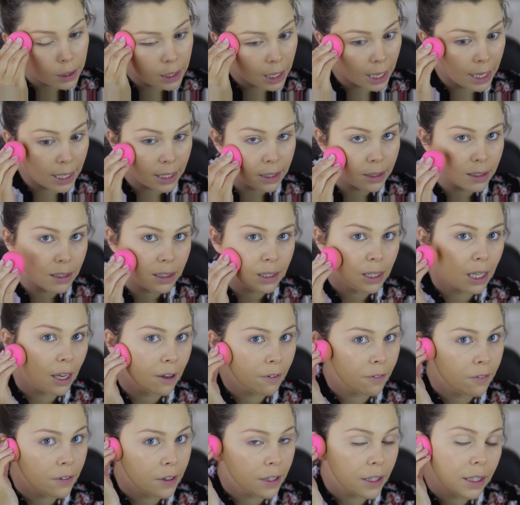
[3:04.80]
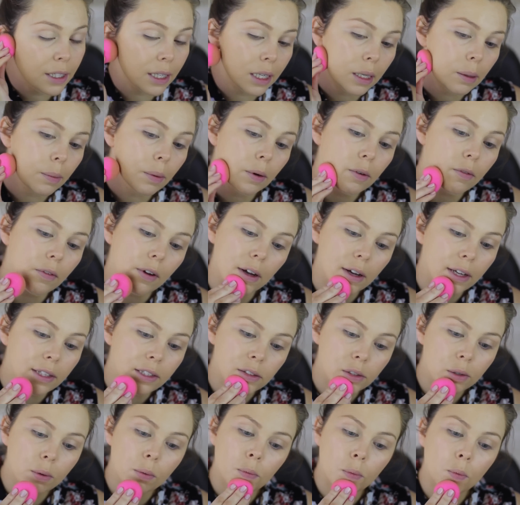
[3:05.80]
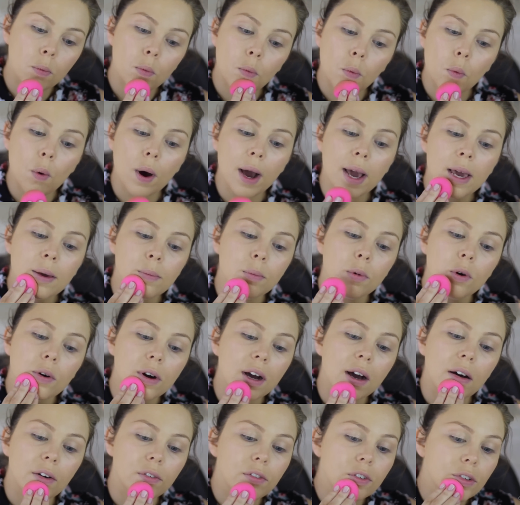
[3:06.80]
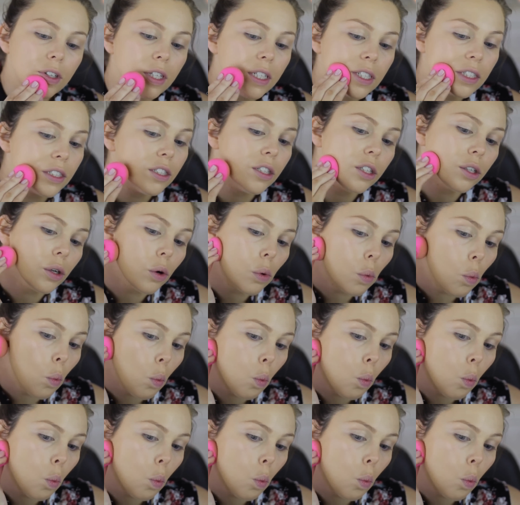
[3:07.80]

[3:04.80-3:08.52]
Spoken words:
Two layers definitely provides way more coverage.